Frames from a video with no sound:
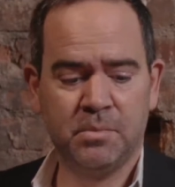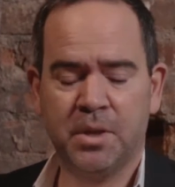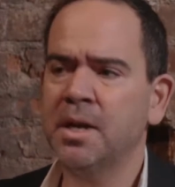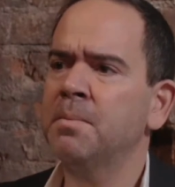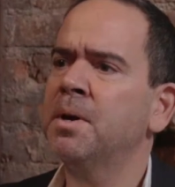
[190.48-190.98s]

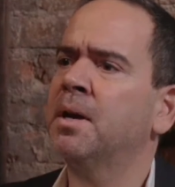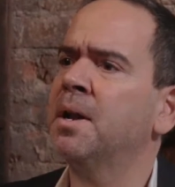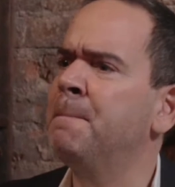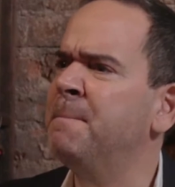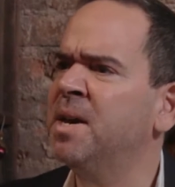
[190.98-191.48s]
Think about an
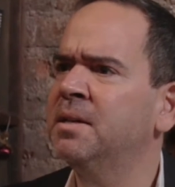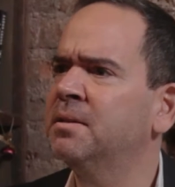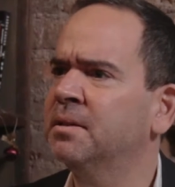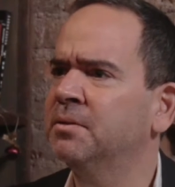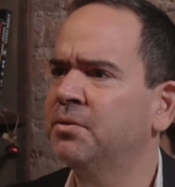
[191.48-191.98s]

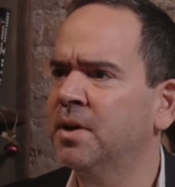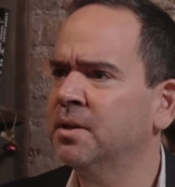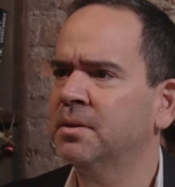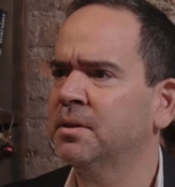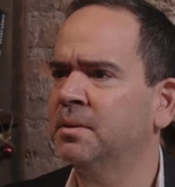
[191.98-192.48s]
amazing
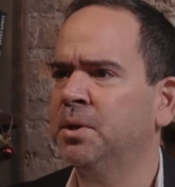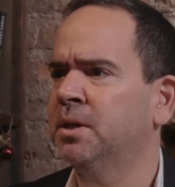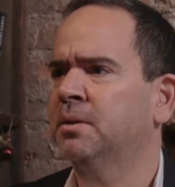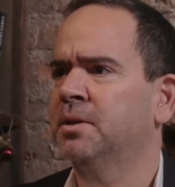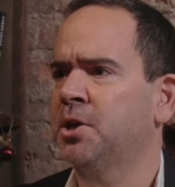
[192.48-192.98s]
fancy
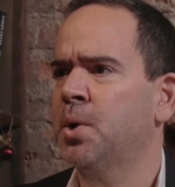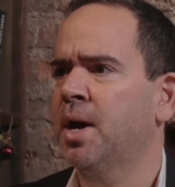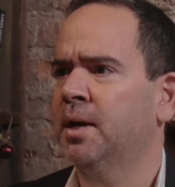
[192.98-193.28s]
meal that you